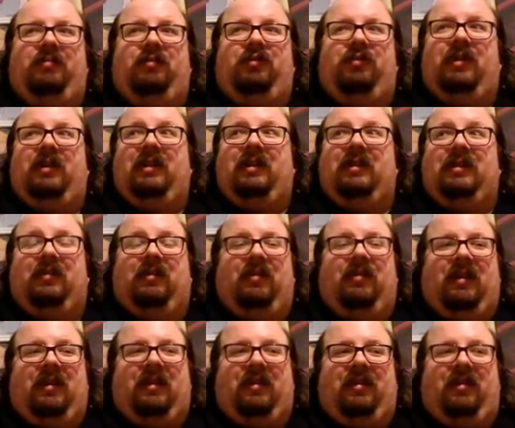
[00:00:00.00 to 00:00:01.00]
treating someone
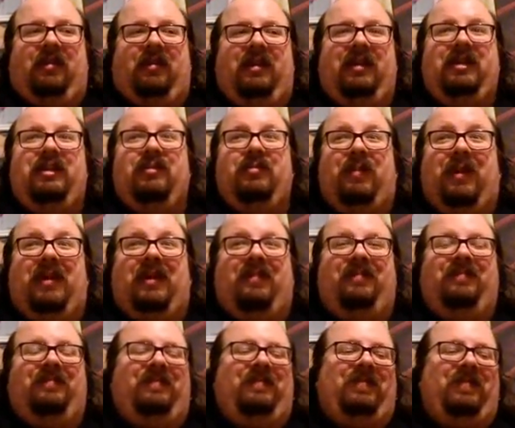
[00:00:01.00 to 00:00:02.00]
like they're human.
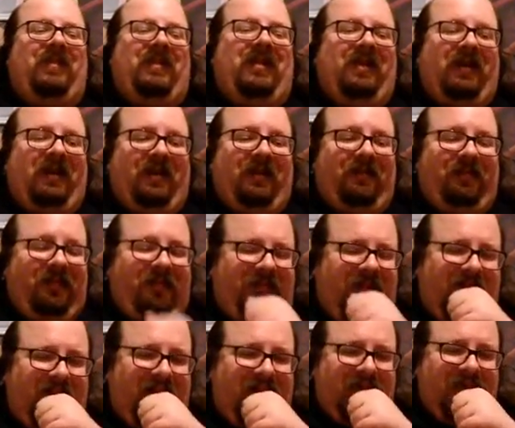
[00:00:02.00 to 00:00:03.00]

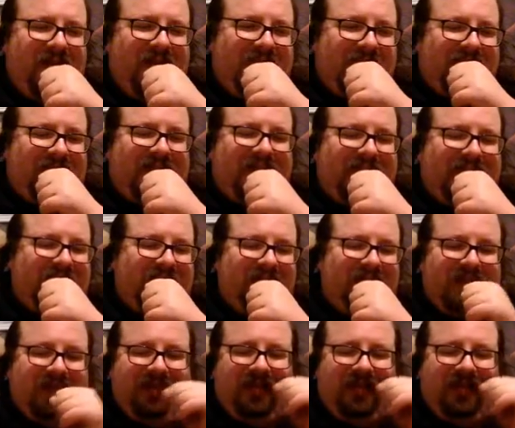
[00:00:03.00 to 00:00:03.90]
But that's